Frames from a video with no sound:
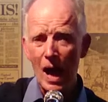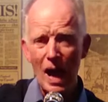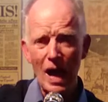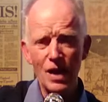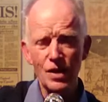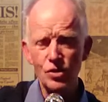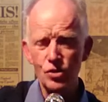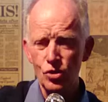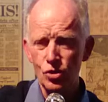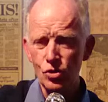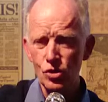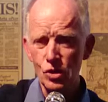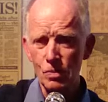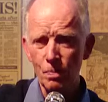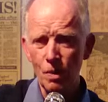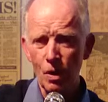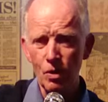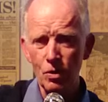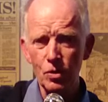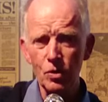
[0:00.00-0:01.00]
as you
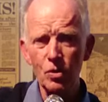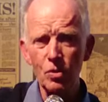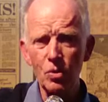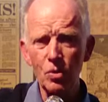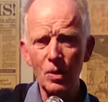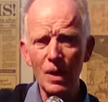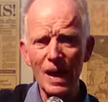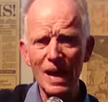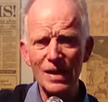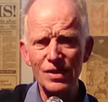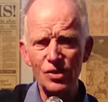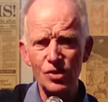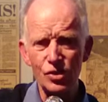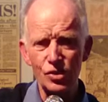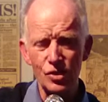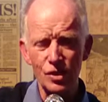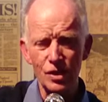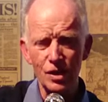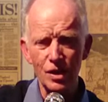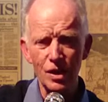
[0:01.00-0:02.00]
smoke your
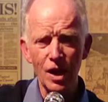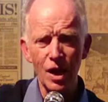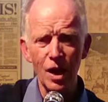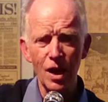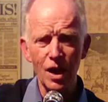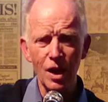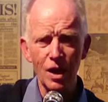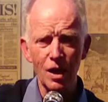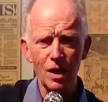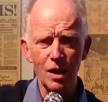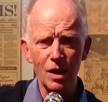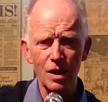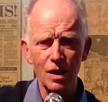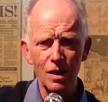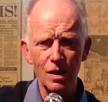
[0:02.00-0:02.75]
last cigar.